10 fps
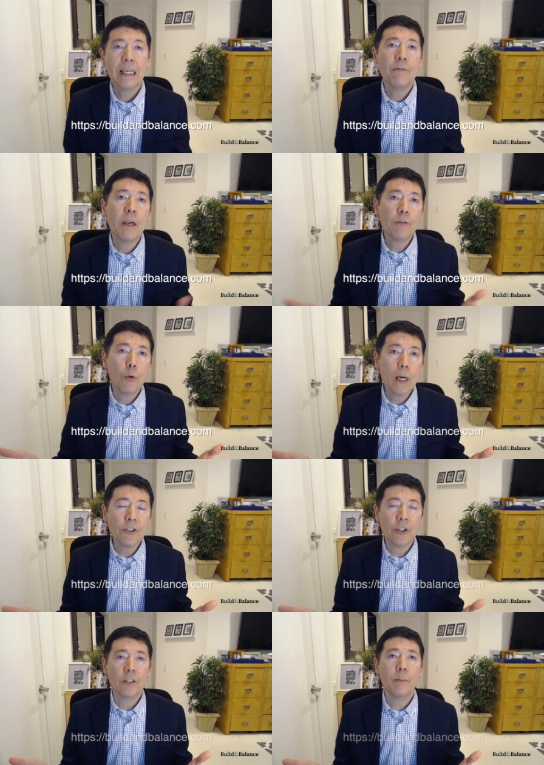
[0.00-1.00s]
If you have
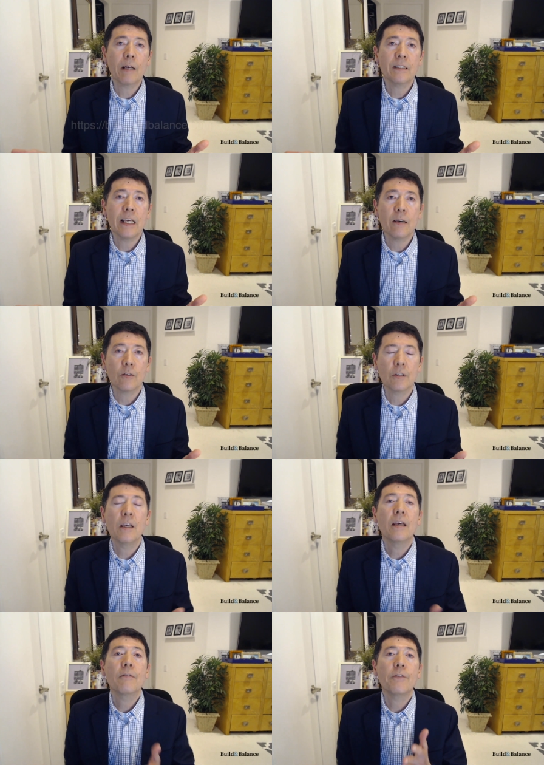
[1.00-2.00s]
questions about sales,
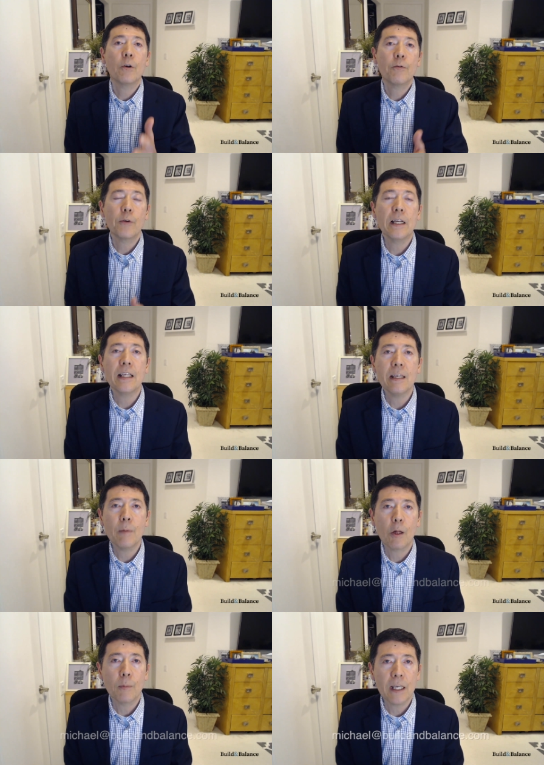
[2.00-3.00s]
feel free to
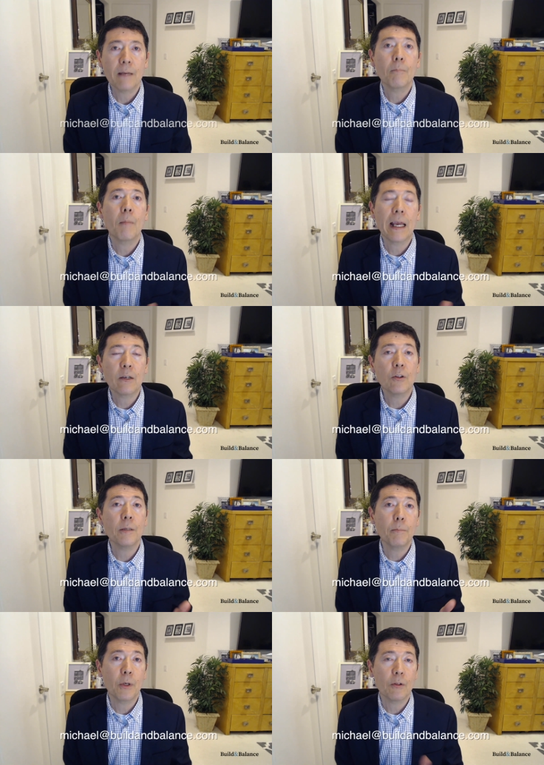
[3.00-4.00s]
email me at michael
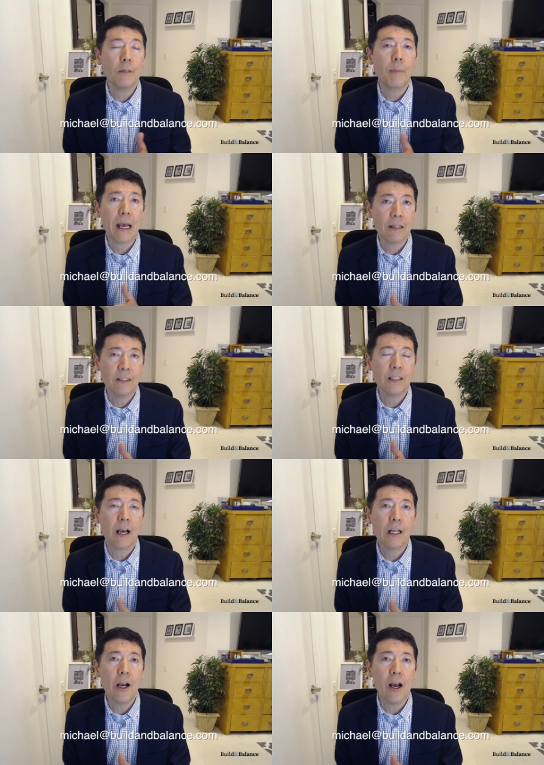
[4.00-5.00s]
at
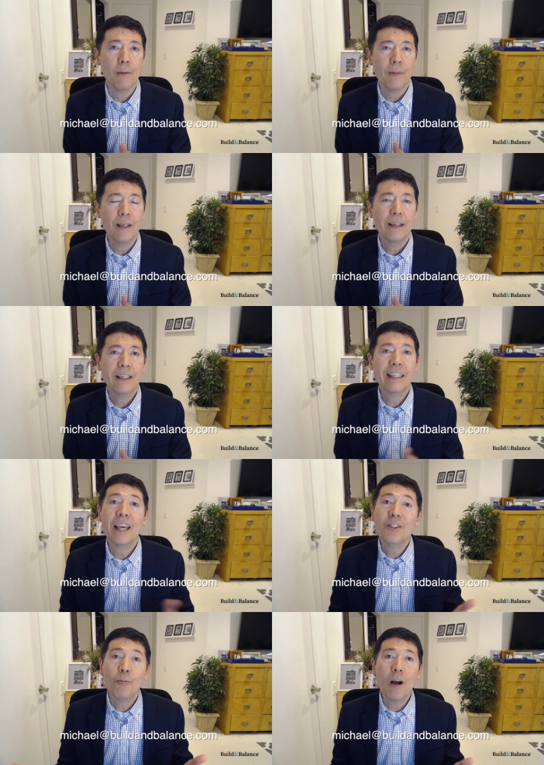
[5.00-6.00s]
buildandbalance.com.
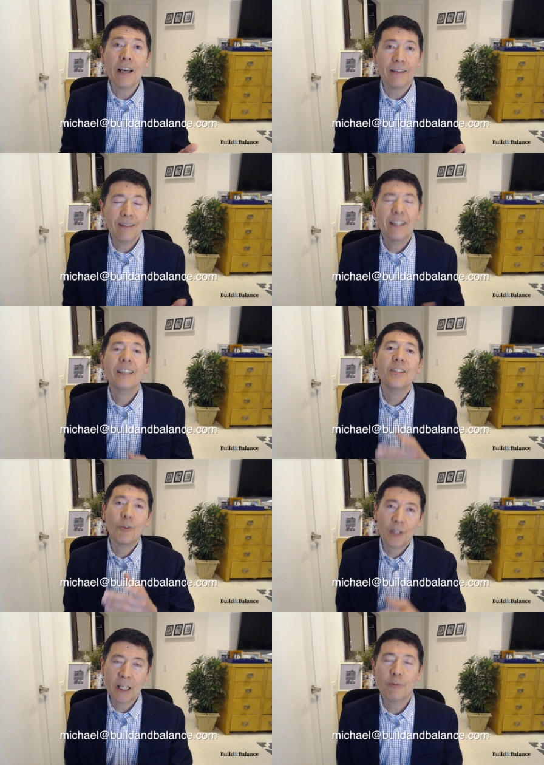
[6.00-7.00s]
Guess what?
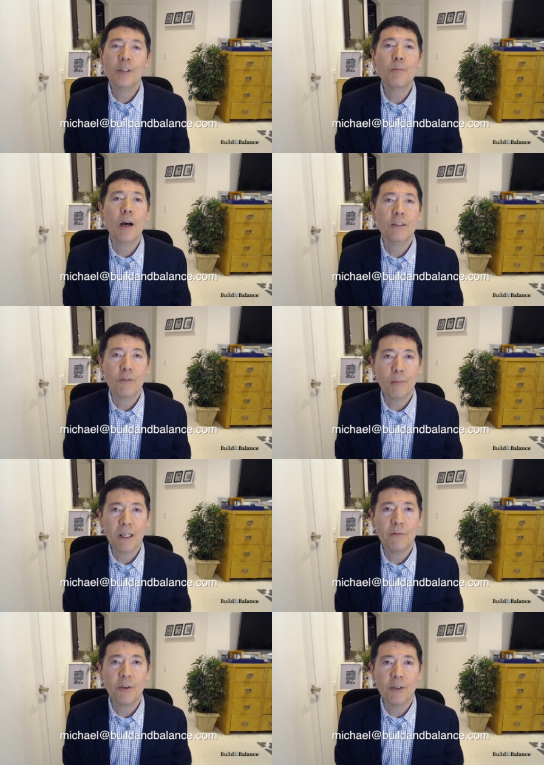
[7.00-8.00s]
You'll get a response from
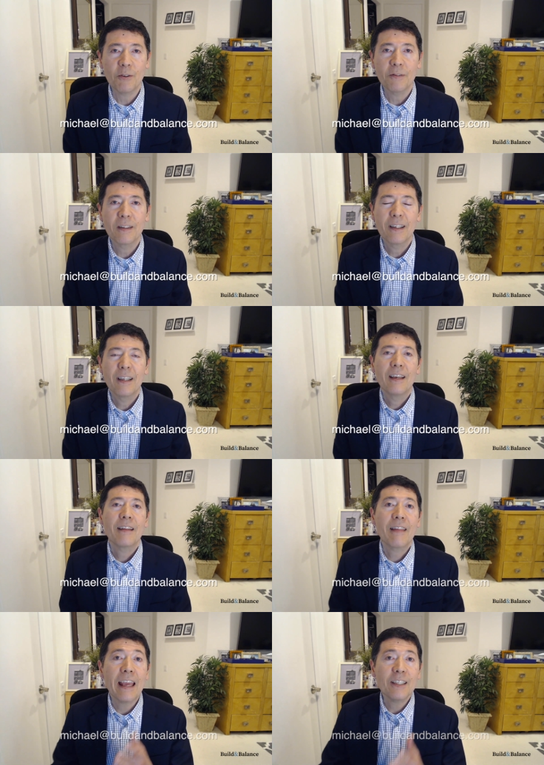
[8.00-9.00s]
me if you do.
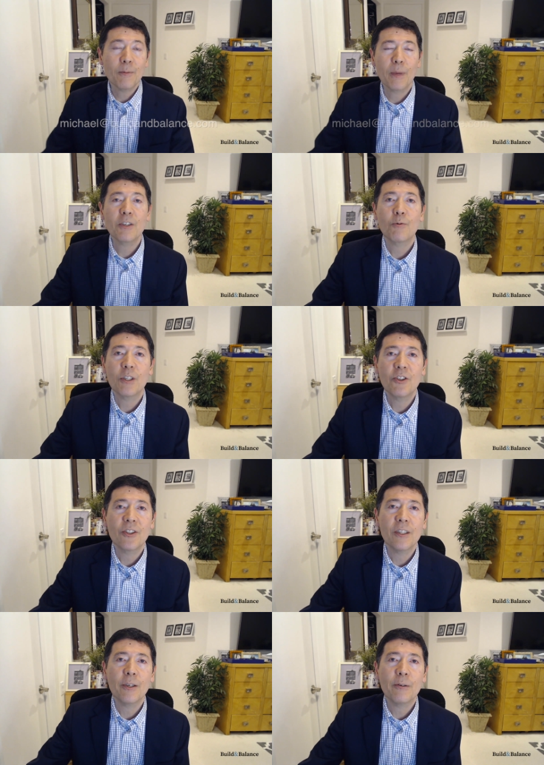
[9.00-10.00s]
Thanks and best wishes
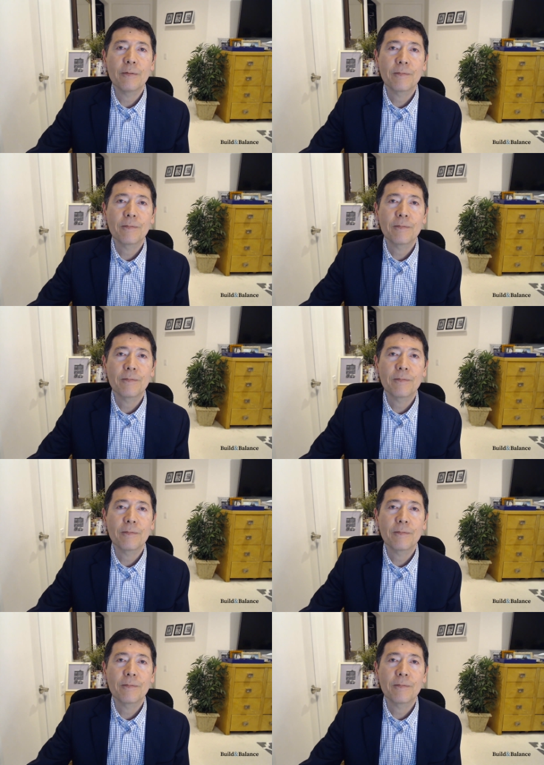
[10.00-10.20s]
to you.